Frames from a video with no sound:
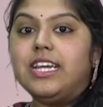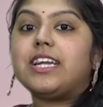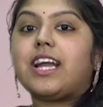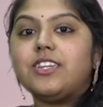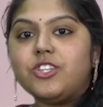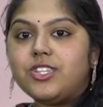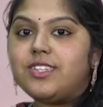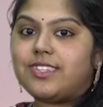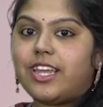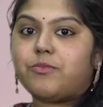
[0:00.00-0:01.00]
conditional
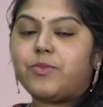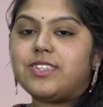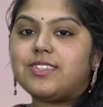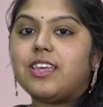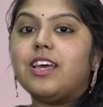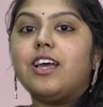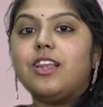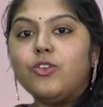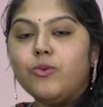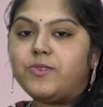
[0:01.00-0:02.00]
statements,
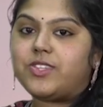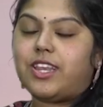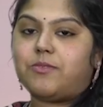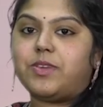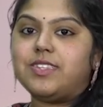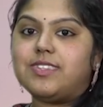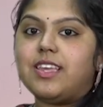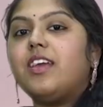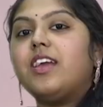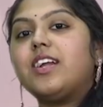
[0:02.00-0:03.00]
loop statements,
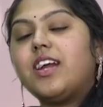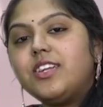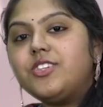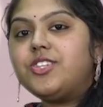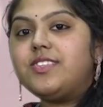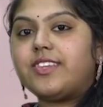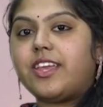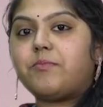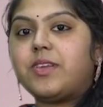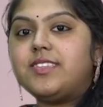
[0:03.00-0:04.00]
conditional
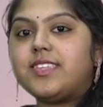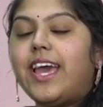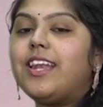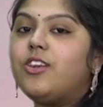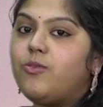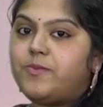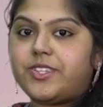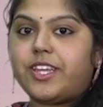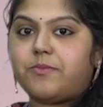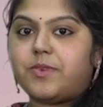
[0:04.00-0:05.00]
statements, and loop
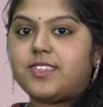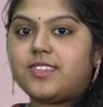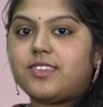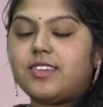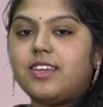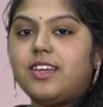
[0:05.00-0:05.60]
statements.